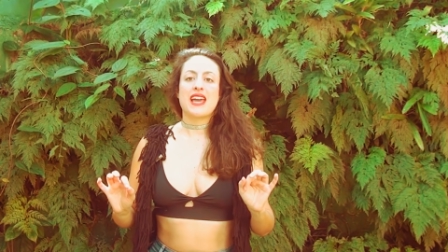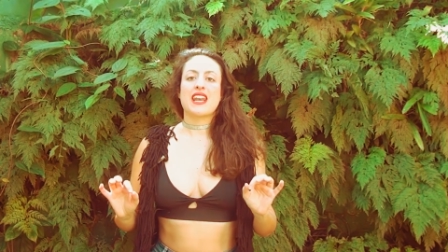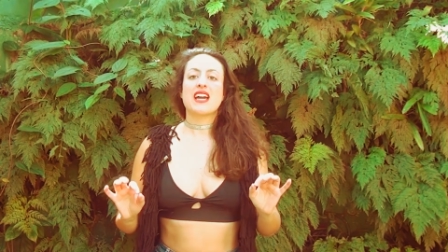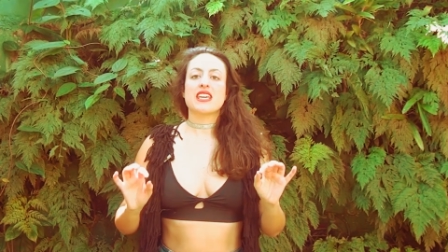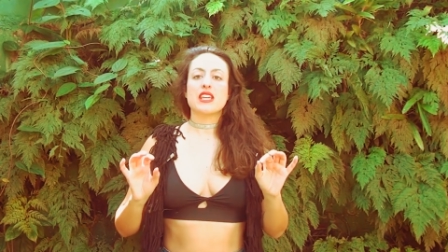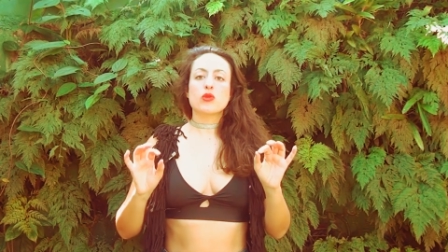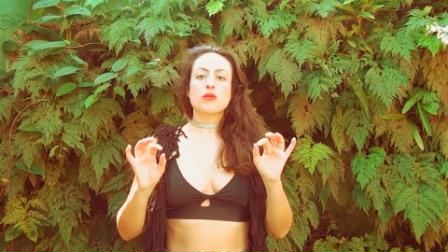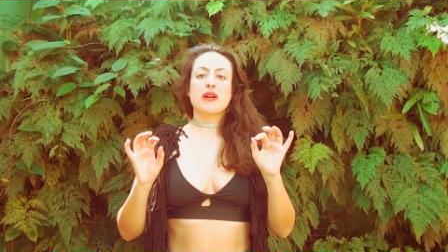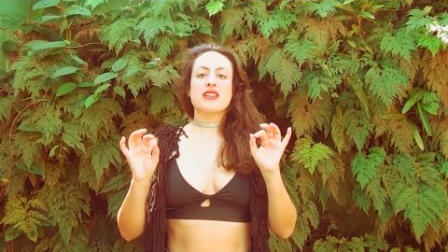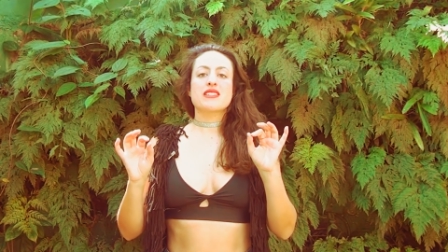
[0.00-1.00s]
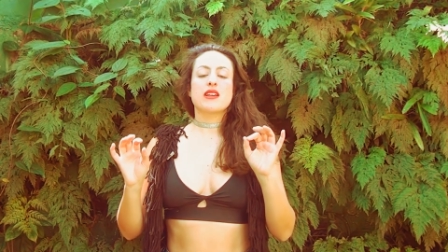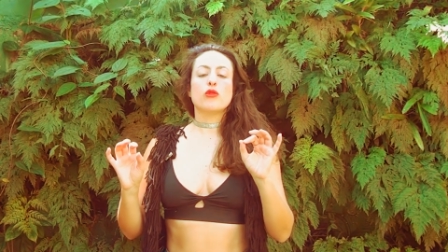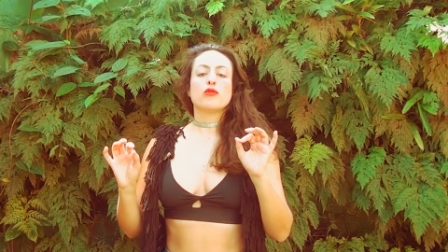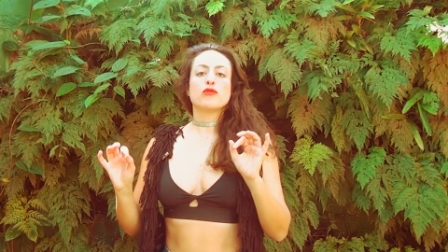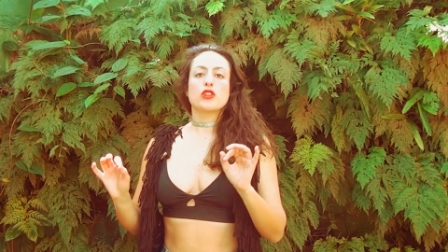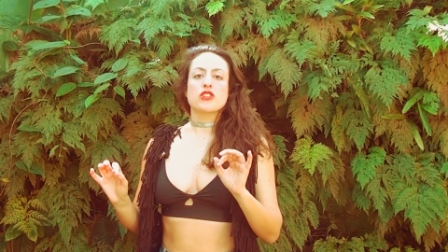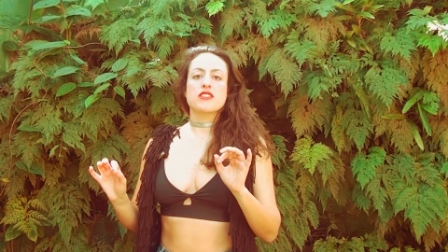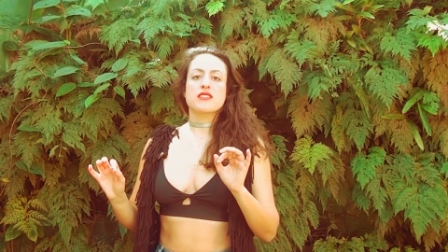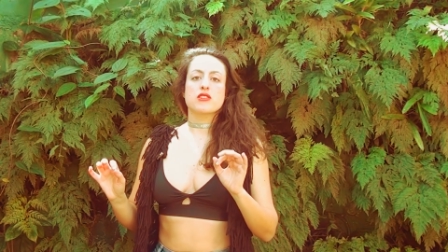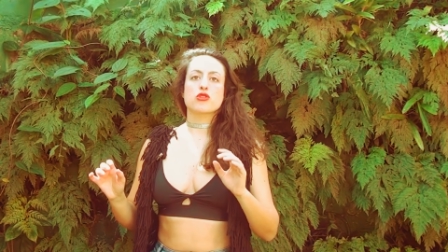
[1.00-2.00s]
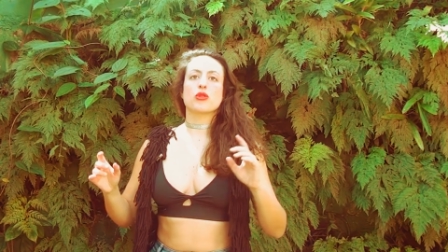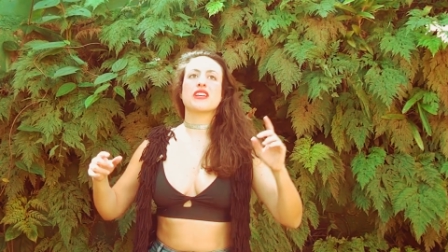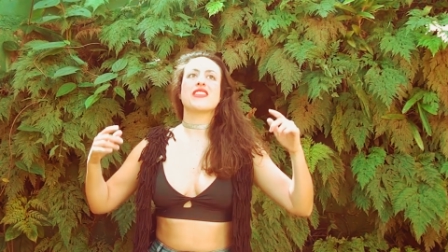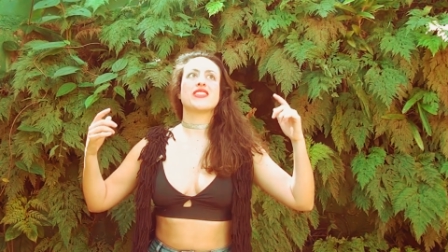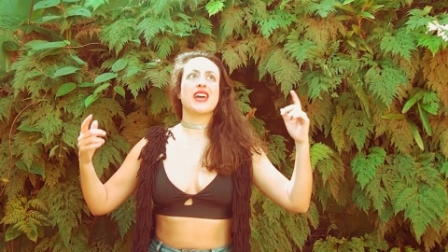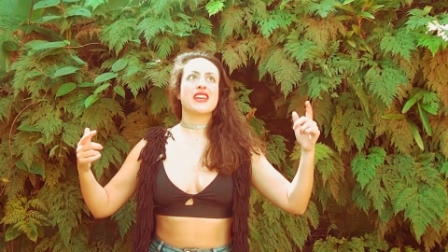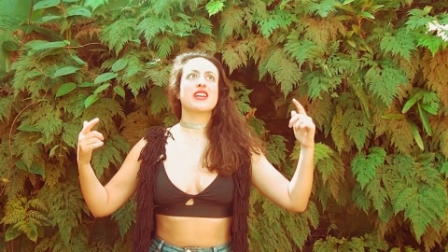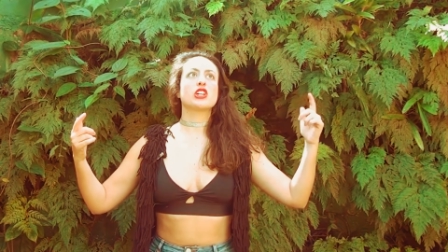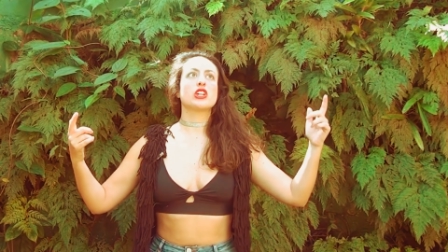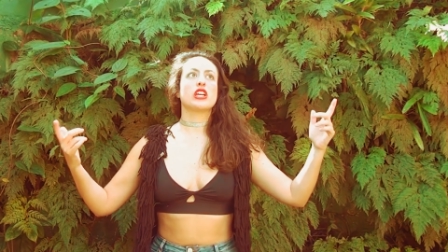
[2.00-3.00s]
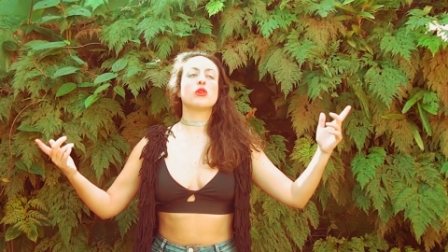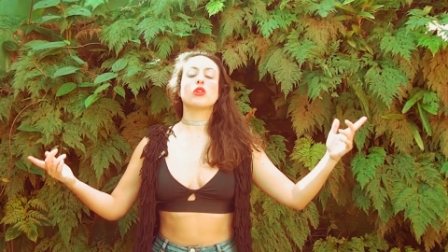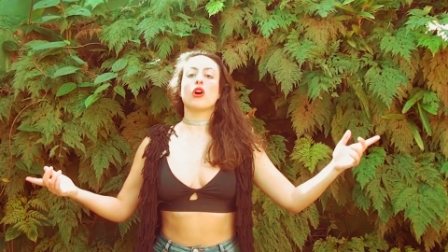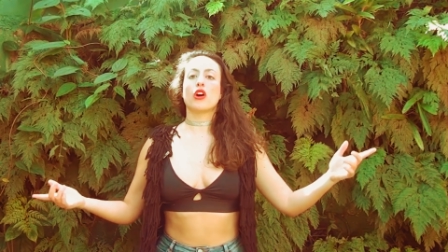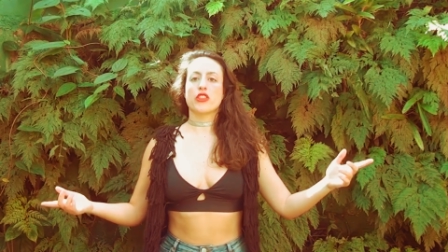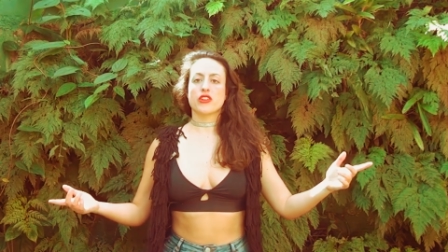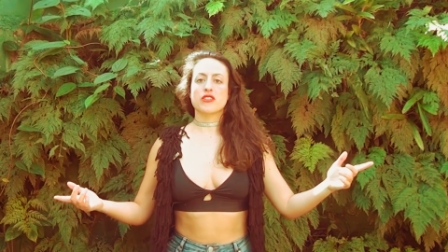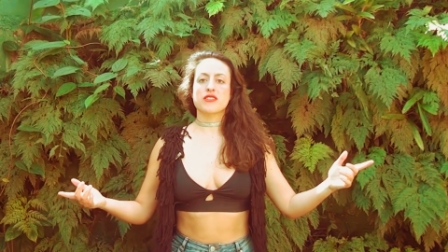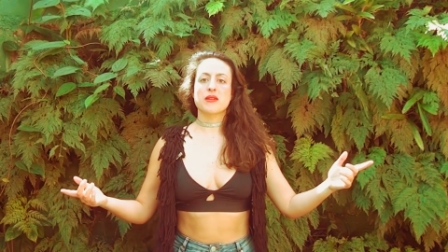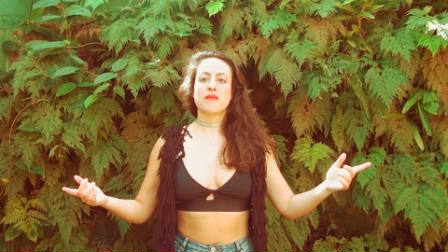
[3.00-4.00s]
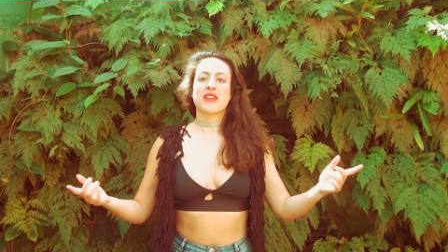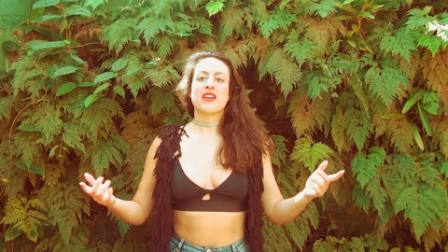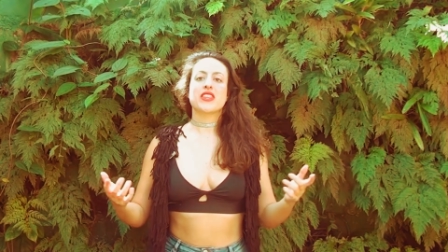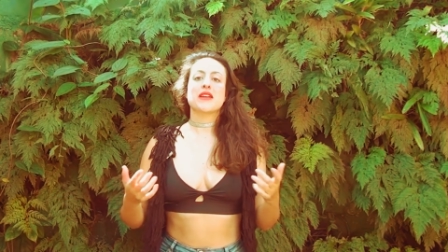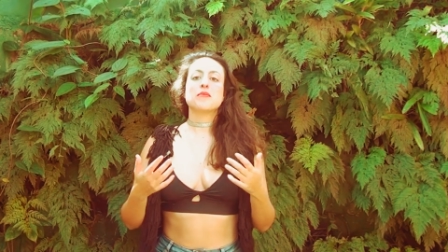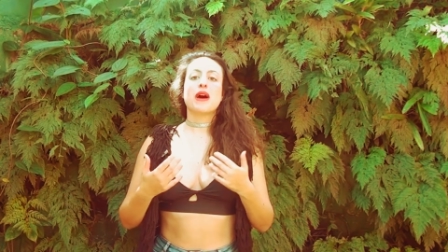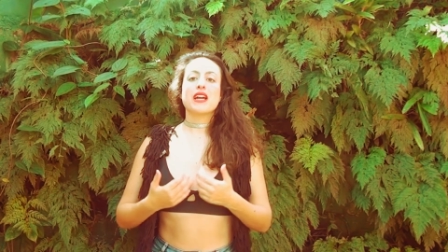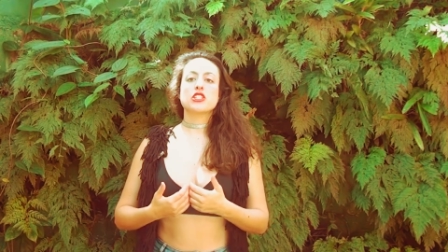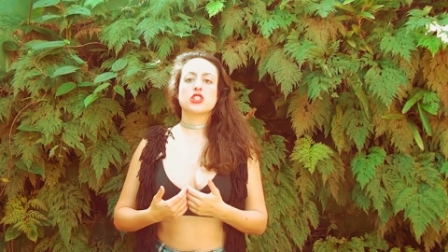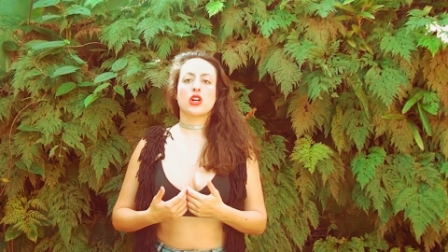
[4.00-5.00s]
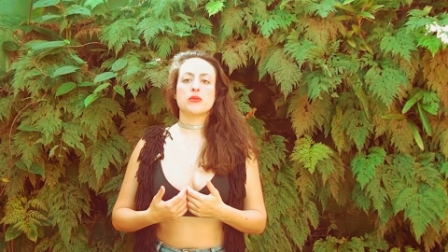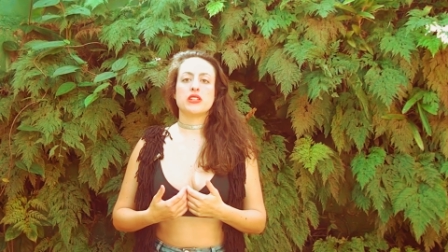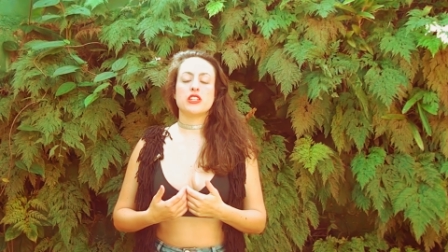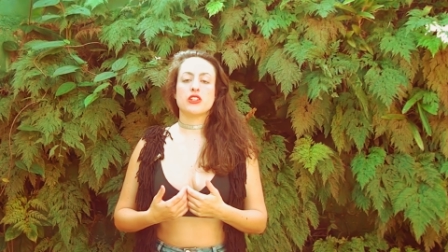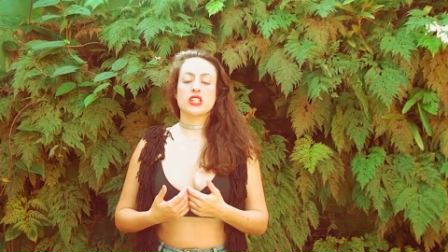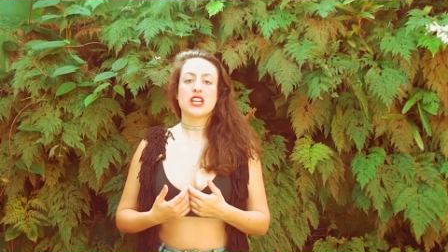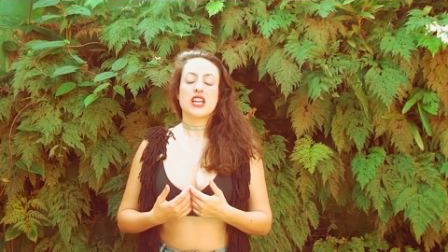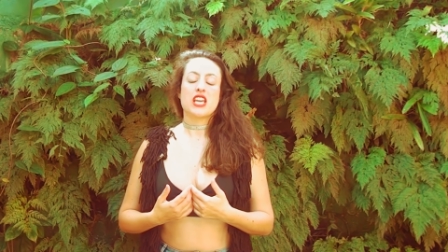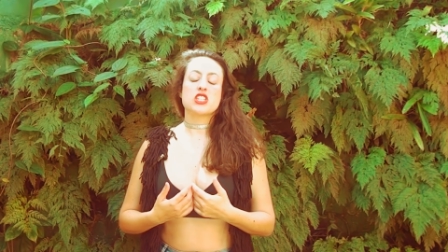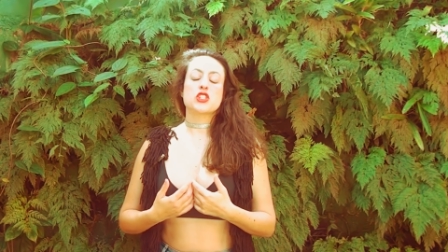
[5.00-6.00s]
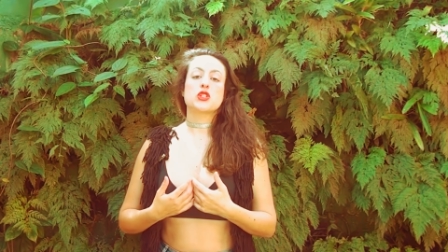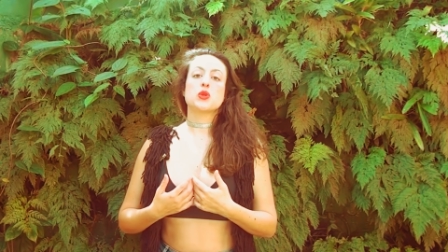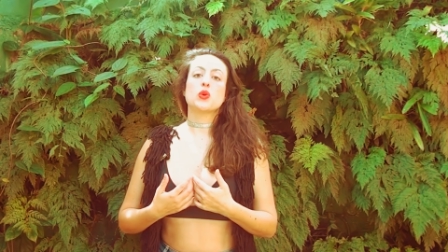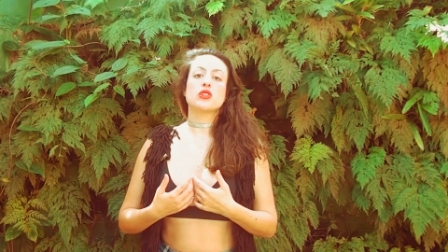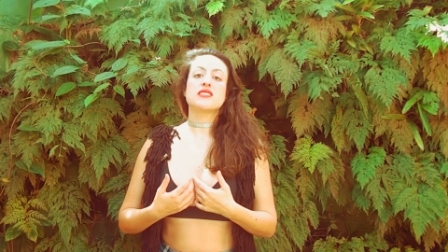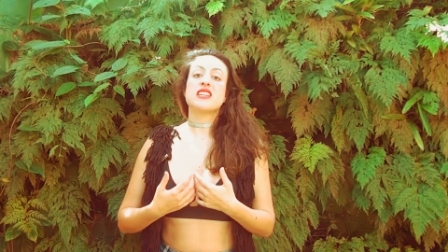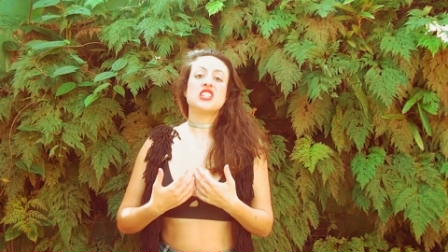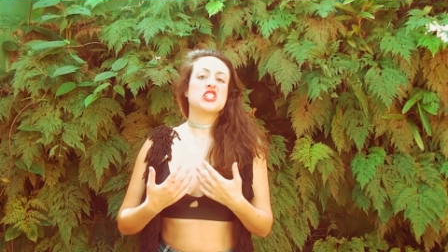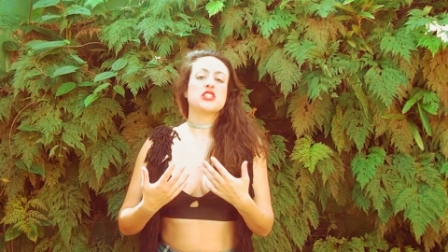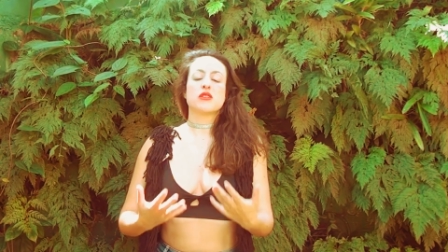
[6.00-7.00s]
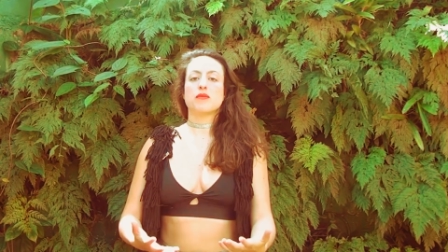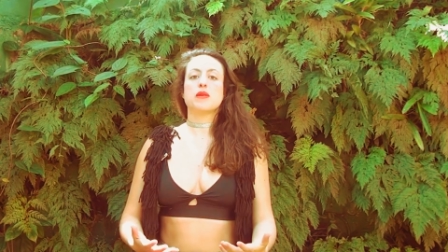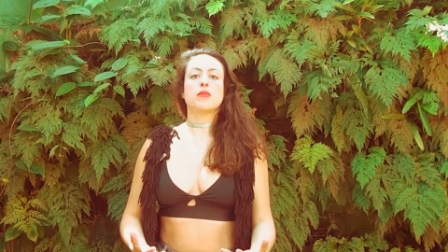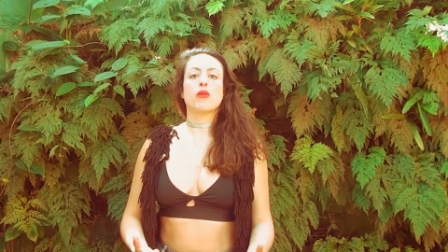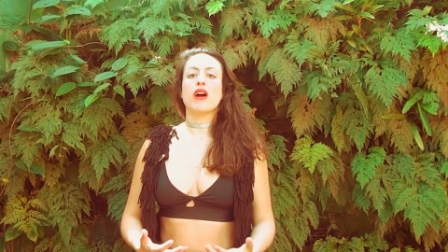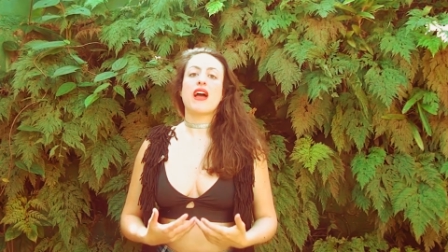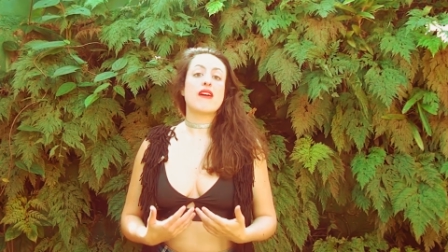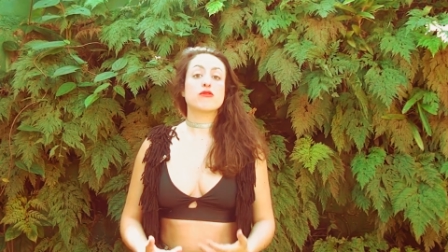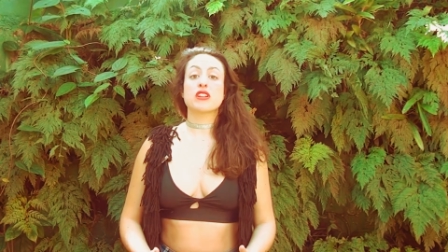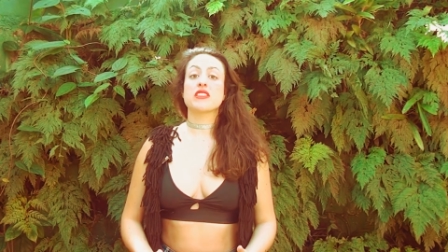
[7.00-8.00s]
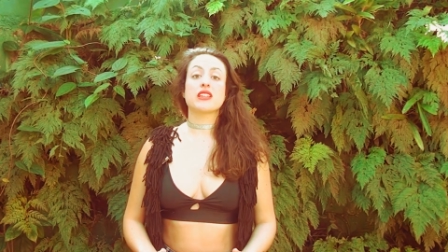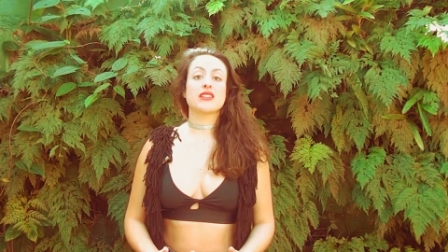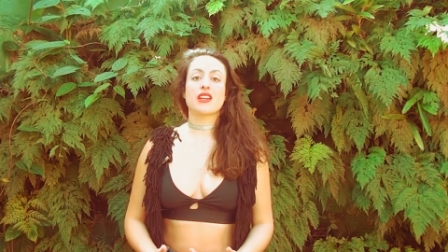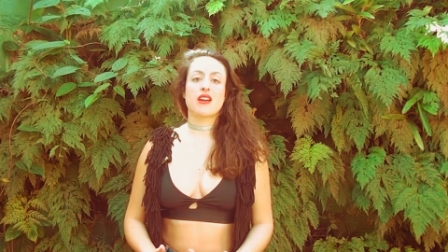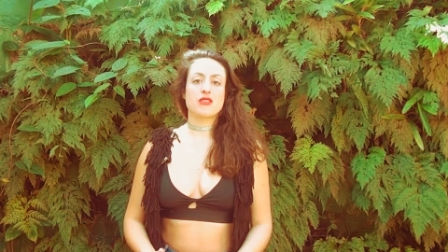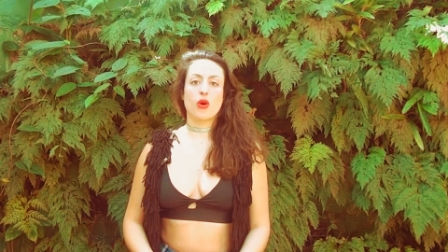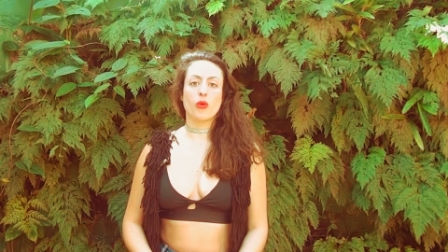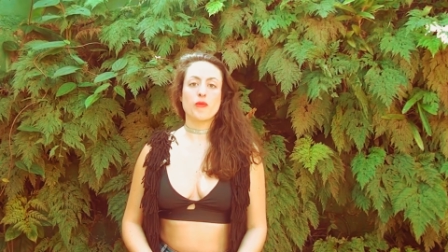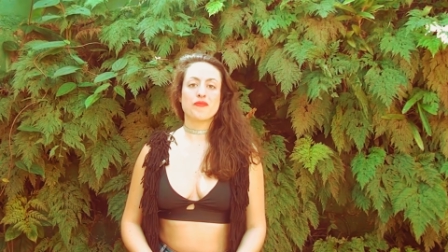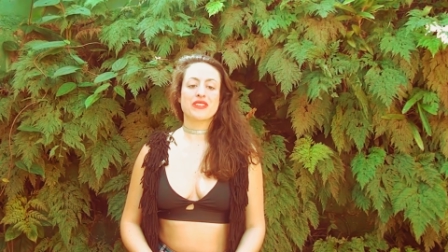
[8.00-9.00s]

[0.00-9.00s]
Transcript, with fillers: and I healed myself first so that then I could heal others, then my job here is to teach people everything that I know